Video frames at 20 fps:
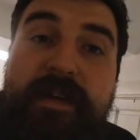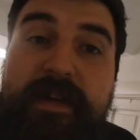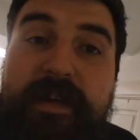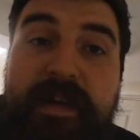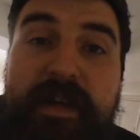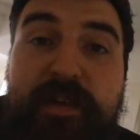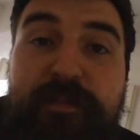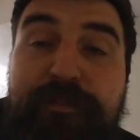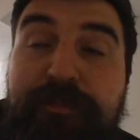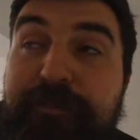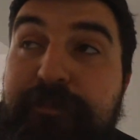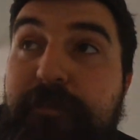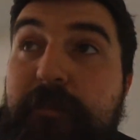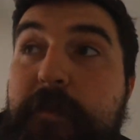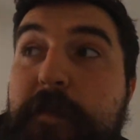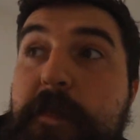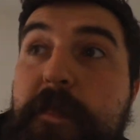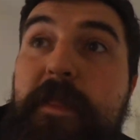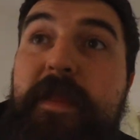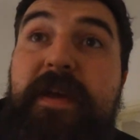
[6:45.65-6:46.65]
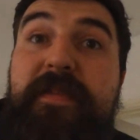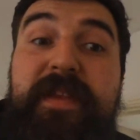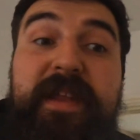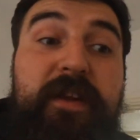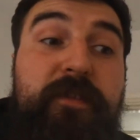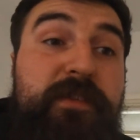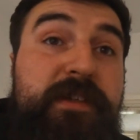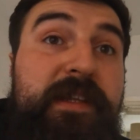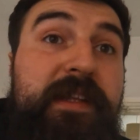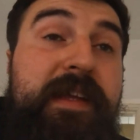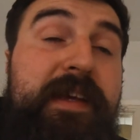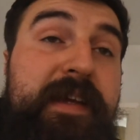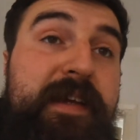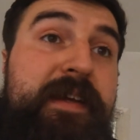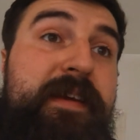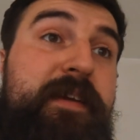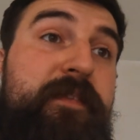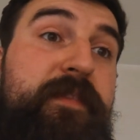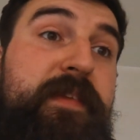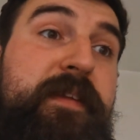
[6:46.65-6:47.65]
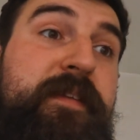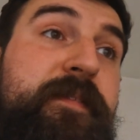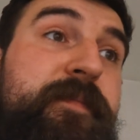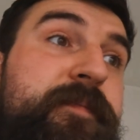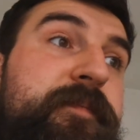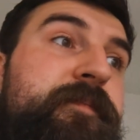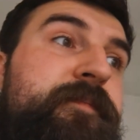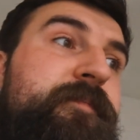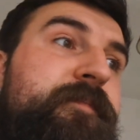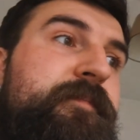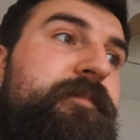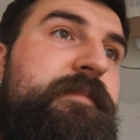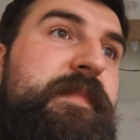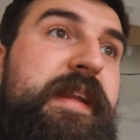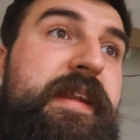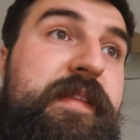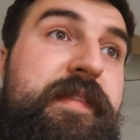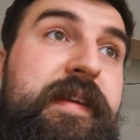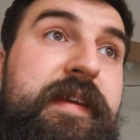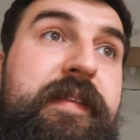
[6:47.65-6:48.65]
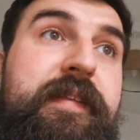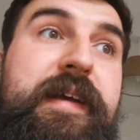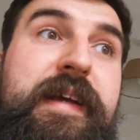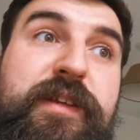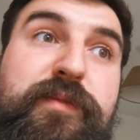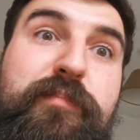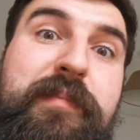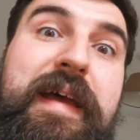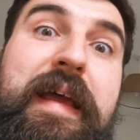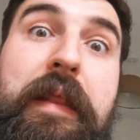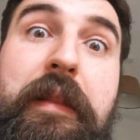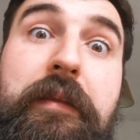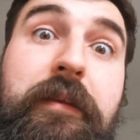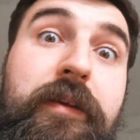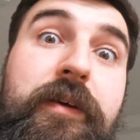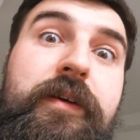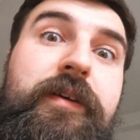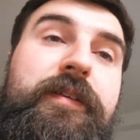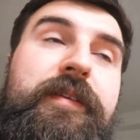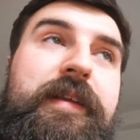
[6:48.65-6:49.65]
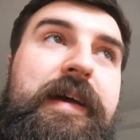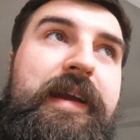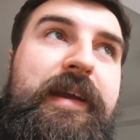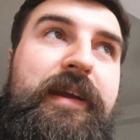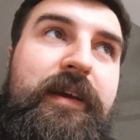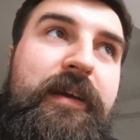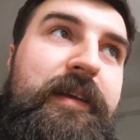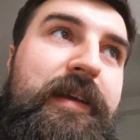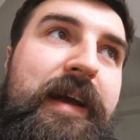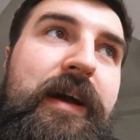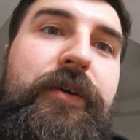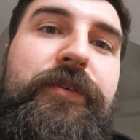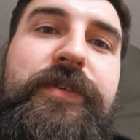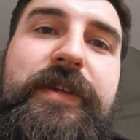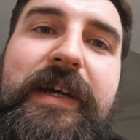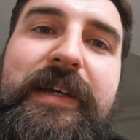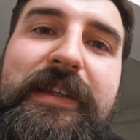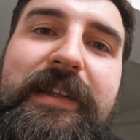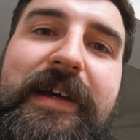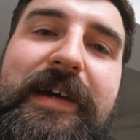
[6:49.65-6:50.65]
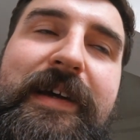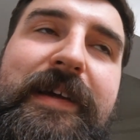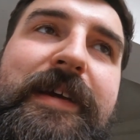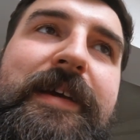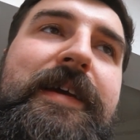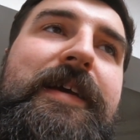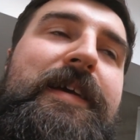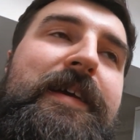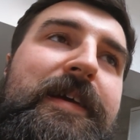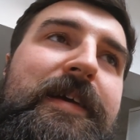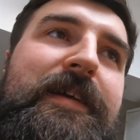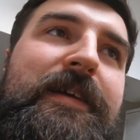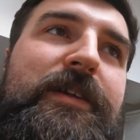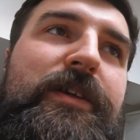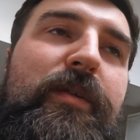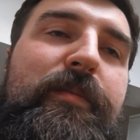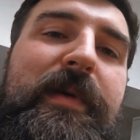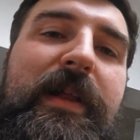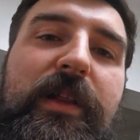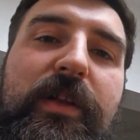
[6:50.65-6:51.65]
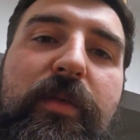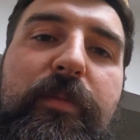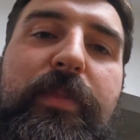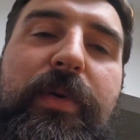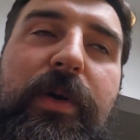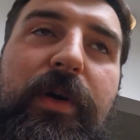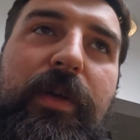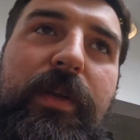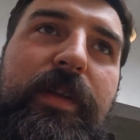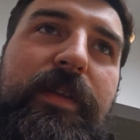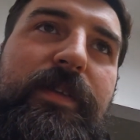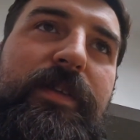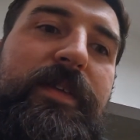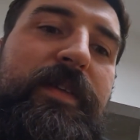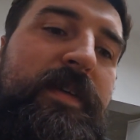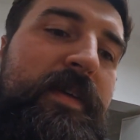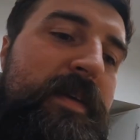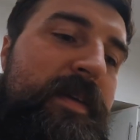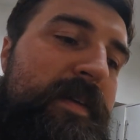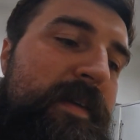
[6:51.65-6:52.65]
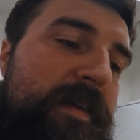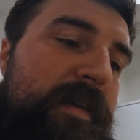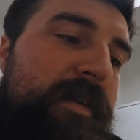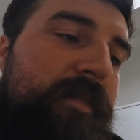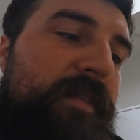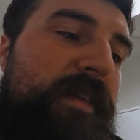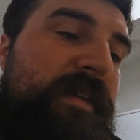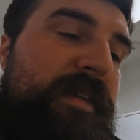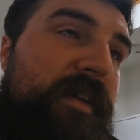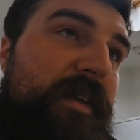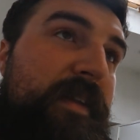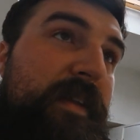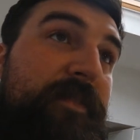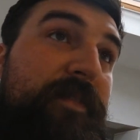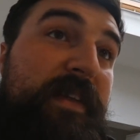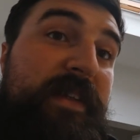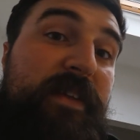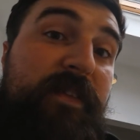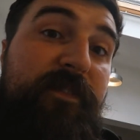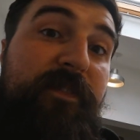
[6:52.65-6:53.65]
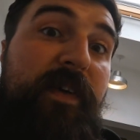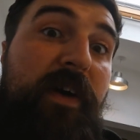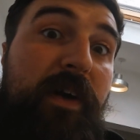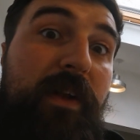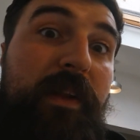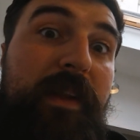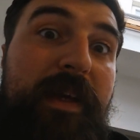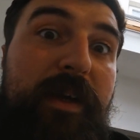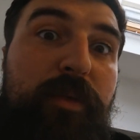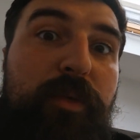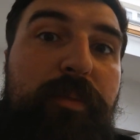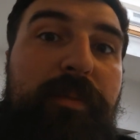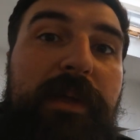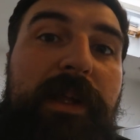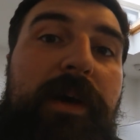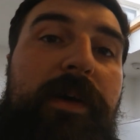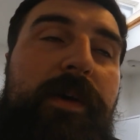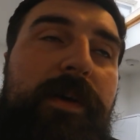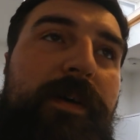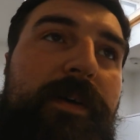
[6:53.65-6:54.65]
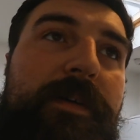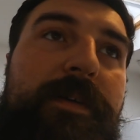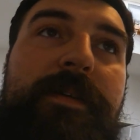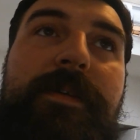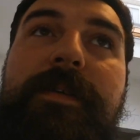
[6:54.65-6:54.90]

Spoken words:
And then obviously if anything that's metal, like an outside light, it's got metal components. If there's a fault, it will blow.